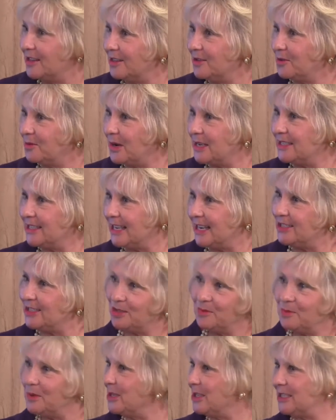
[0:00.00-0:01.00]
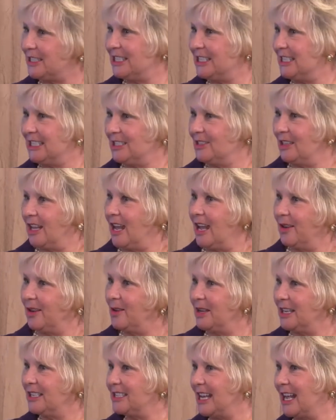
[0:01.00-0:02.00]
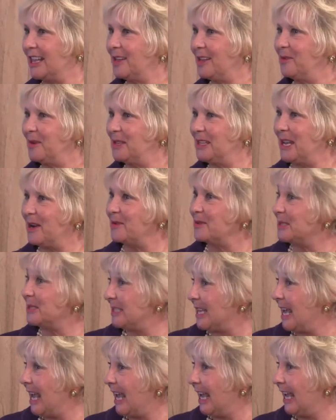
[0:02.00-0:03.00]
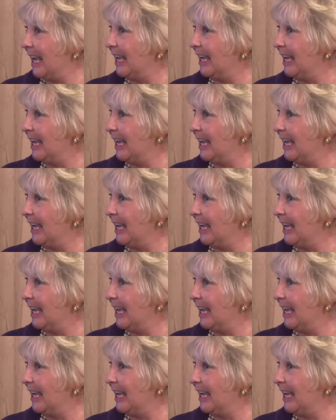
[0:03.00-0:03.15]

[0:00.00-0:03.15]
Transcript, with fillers: the res agent because he didn't like exactly what they were saying.